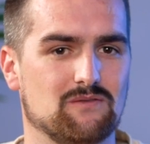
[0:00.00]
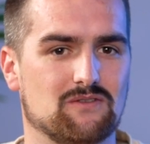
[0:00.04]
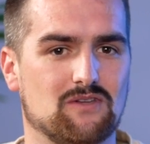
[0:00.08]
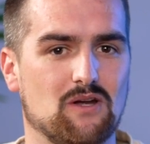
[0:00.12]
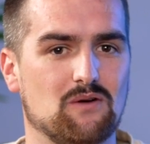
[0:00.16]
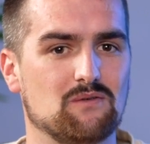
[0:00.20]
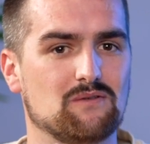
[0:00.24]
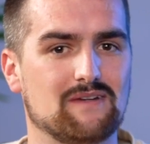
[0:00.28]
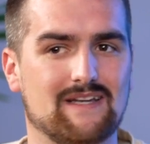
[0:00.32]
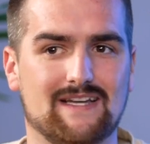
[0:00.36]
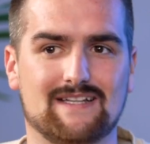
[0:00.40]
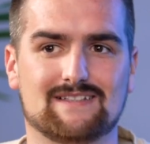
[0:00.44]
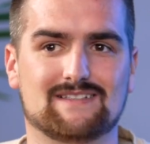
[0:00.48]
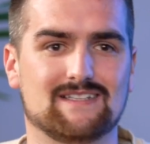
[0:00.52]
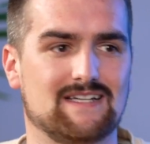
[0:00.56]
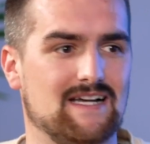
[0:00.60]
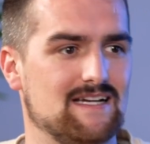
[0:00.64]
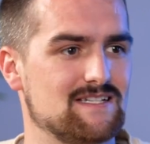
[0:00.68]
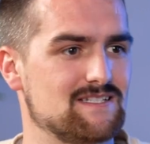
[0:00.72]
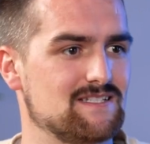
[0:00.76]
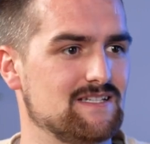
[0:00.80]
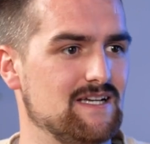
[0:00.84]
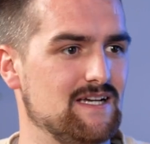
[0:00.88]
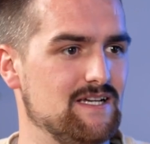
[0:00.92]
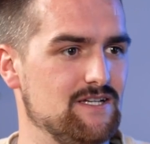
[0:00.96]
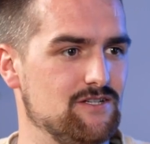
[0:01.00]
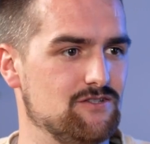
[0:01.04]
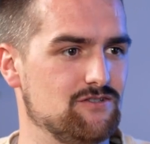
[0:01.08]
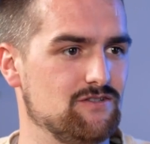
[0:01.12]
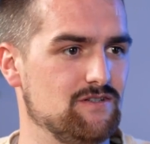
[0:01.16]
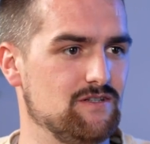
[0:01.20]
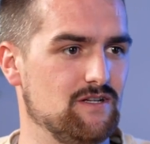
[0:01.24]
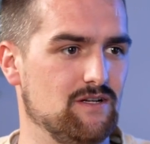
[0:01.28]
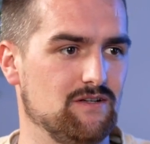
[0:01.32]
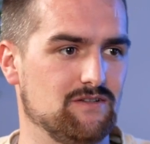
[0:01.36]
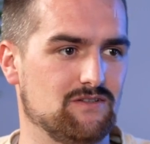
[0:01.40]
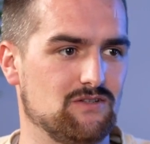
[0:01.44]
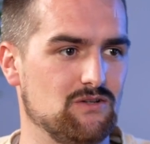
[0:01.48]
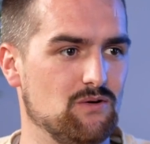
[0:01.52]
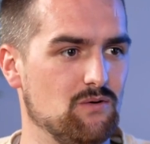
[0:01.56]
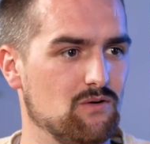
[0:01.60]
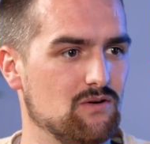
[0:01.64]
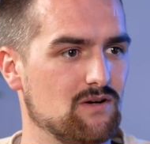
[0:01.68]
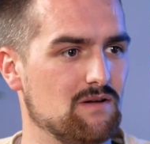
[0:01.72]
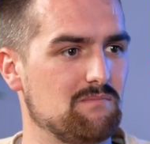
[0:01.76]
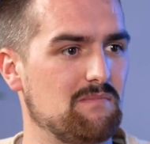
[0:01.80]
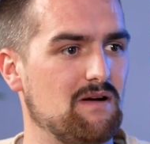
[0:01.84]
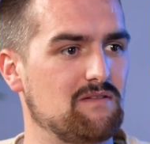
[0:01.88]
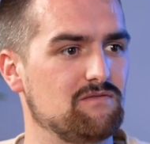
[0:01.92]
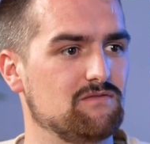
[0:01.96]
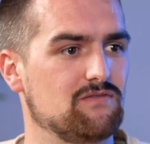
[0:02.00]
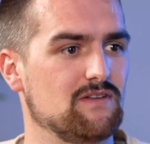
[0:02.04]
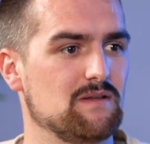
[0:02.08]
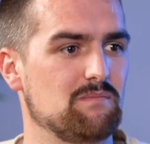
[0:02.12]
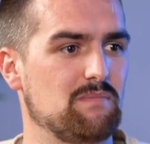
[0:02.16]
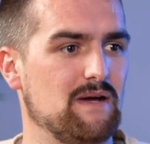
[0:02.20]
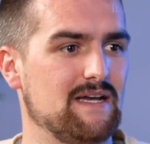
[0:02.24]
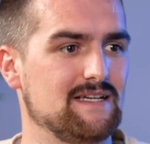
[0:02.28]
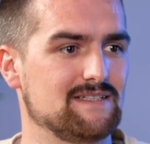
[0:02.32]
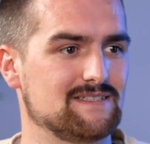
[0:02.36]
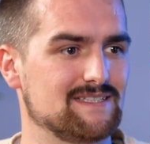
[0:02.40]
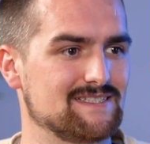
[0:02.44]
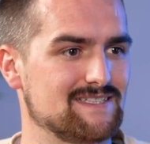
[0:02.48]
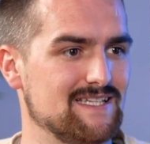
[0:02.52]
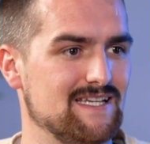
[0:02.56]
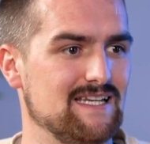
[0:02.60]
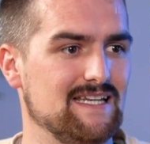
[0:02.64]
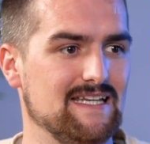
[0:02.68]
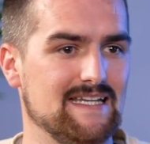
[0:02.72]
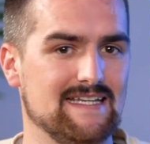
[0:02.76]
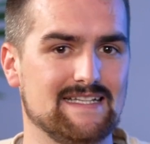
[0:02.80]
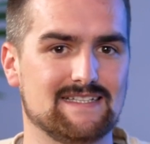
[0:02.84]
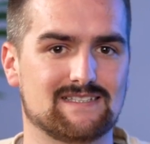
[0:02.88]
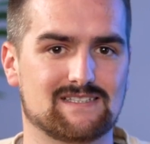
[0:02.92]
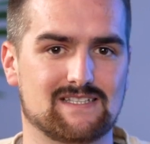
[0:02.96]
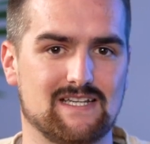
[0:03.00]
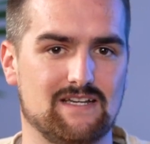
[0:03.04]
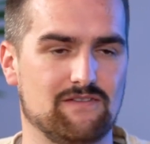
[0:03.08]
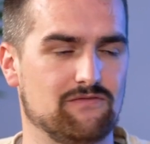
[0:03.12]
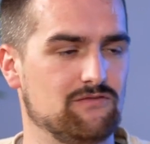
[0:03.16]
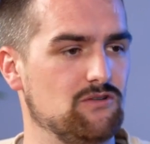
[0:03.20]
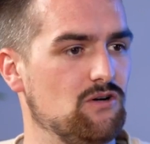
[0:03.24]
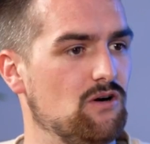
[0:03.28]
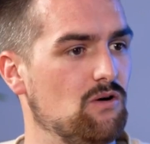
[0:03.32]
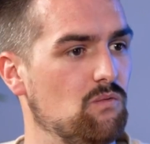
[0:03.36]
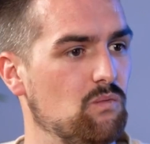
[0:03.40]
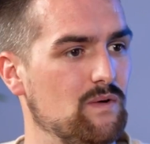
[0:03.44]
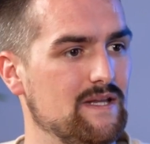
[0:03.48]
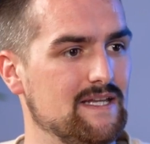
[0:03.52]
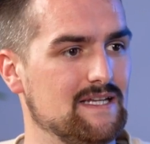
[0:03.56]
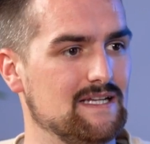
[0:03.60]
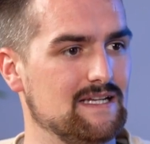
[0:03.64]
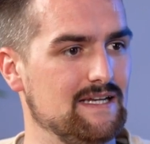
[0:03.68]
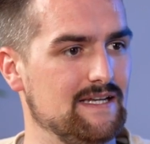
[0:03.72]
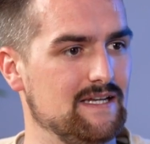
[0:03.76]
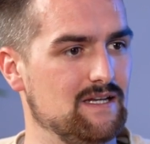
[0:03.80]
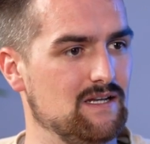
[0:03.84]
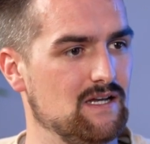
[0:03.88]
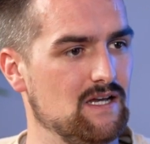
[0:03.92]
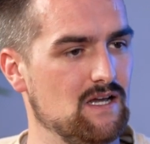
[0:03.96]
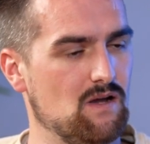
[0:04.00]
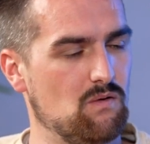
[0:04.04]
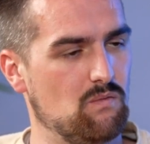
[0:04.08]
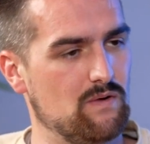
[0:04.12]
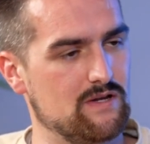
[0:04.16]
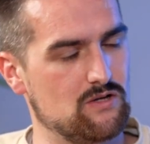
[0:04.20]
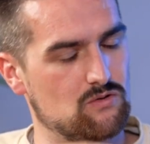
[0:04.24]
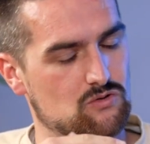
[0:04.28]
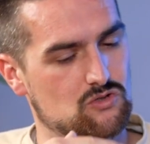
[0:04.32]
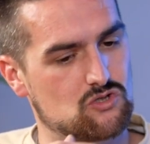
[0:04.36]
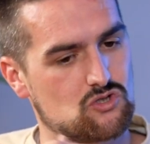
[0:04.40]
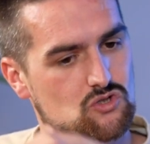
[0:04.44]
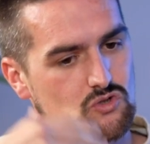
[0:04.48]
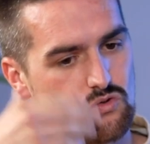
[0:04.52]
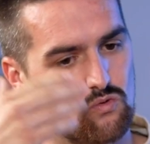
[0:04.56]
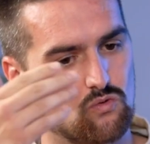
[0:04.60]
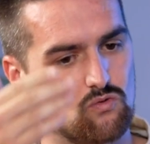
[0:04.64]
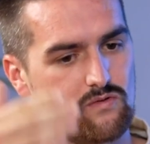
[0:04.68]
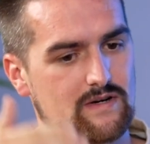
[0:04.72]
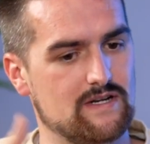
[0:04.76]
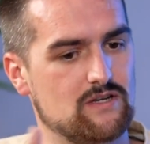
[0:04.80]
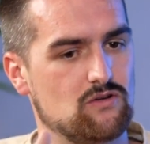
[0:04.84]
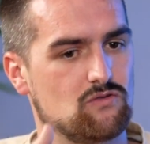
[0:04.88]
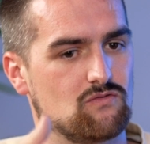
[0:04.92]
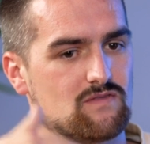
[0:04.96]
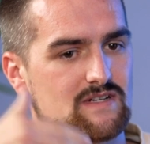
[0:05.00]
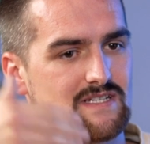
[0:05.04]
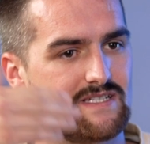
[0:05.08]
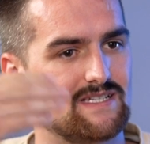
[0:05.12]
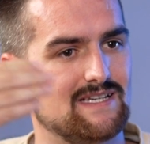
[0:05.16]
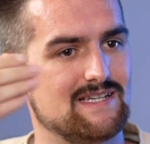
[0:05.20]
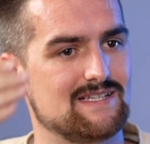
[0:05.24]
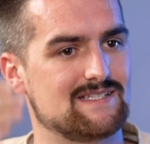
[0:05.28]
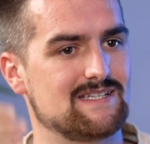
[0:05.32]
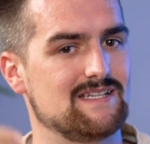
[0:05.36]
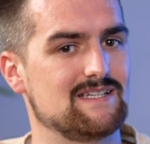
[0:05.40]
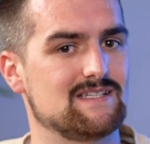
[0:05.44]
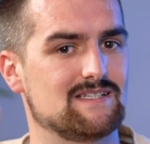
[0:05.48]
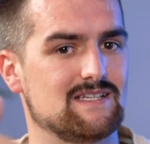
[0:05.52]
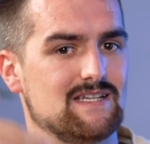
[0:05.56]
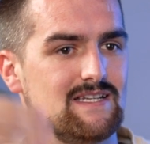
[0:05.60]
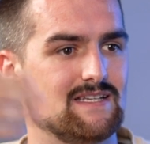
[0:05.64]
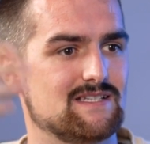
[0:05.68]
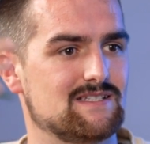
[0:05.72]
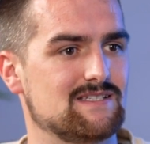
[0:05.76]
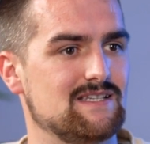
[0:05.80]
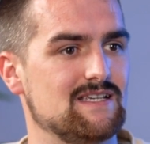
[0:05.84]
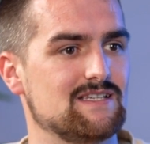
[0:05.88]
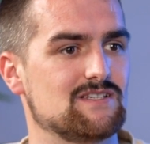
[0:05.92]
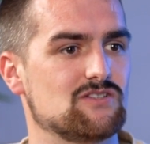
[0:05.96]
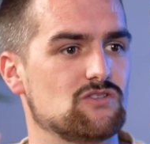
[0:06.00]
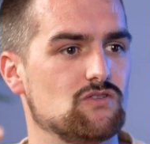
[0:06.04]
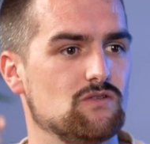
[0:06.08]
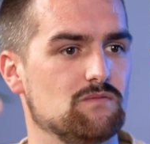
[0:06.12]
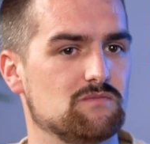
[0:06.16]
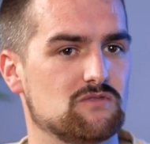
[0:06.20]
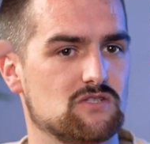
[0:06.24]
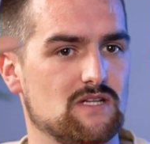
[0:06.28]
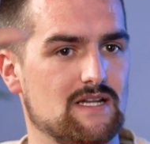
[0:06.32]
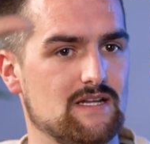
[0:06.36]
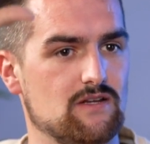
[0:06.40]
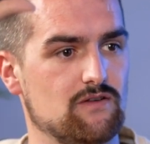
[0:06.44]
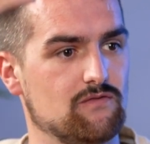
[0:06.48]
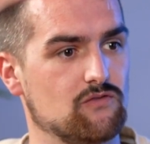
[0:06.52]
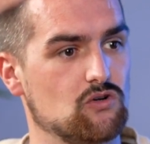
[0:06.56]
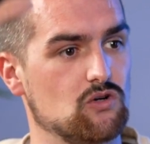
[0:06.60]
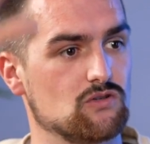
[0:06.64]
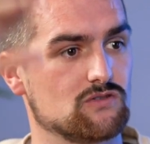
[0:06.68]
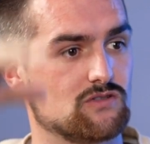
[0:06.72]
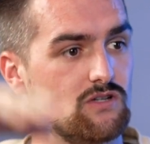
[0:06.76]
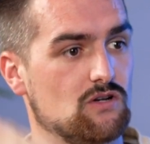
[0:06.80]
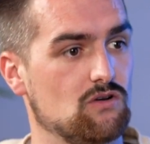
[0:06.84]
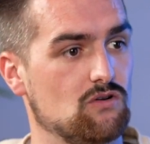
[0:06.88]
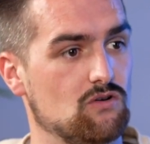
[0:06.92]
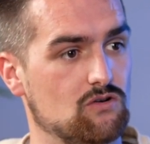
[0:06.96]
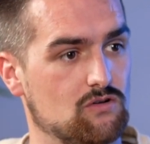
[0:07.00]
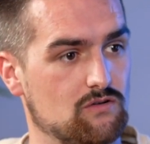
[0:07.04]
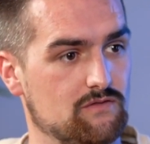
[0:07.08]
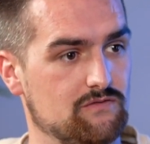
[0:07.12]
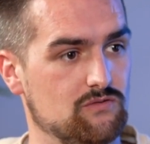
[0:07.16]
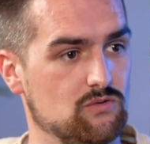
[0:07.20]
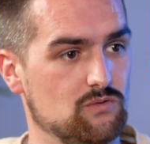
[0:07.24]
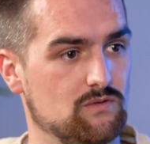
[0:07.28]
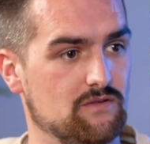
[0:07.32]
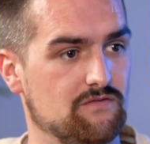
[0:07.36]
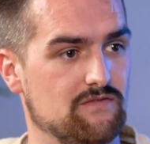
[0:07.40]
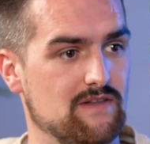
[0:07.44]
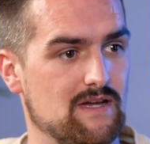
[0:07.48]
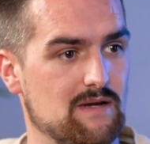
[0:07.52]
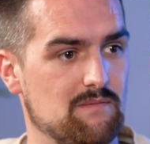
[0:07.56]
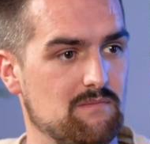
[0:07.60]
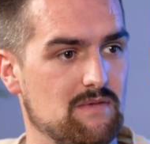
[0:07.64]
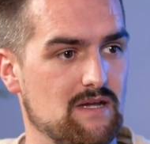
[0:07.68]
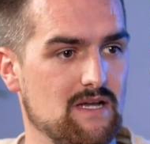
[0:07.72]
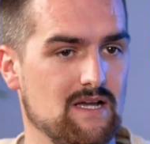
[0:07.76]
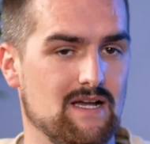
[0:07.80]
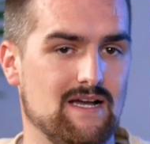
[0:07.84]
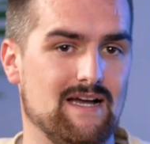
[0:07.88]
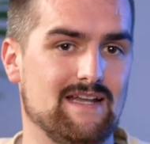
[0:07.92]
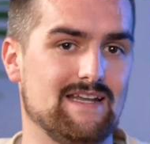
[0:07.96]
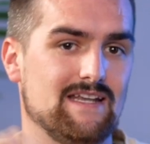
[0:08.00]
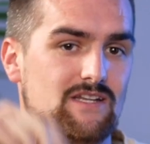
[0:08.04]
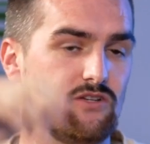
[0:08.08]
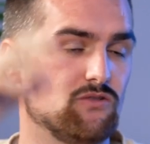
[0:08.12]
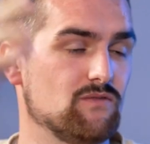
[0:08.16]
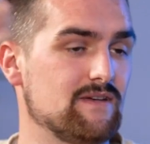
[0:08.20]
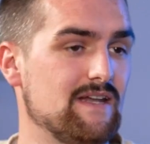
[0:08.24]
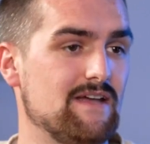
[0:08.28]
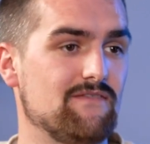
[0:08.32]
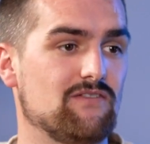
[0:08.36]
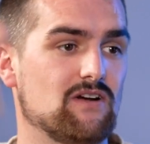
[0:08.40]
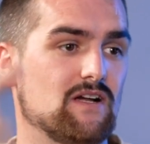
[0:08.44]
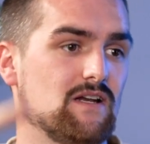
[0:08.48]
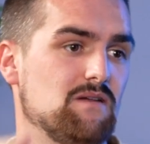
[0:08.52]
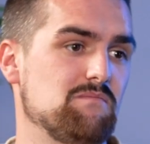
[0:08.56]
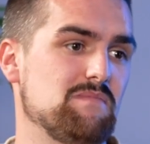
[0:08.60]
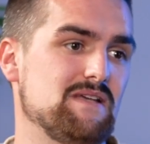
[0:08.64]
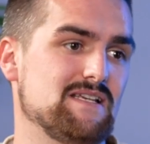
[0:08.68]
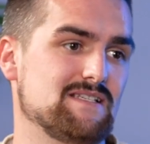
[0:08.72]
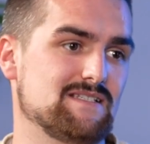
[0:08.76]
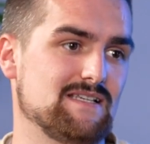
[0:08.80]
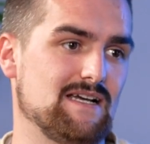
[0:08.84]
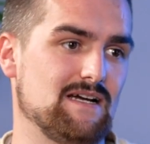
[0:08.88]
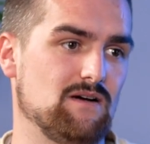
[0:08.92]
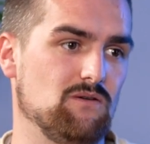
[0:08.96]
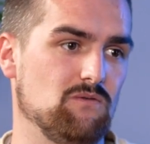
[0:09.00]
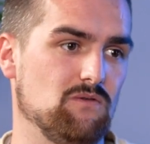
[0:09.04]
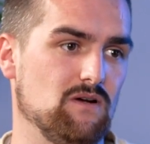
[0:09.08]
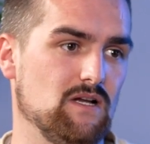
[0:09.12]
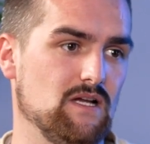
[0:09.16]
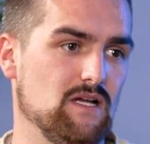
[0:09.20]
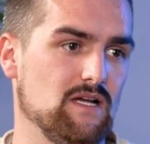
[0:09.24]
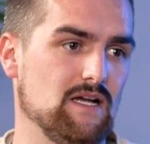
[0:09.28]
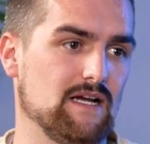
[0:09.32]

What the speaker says: don't get to that stage. Do it on a monthly basis, at least, if not a weekly, where you're storing your receipts into this system so that you've got a log of all of them, and then you're never going to miss out.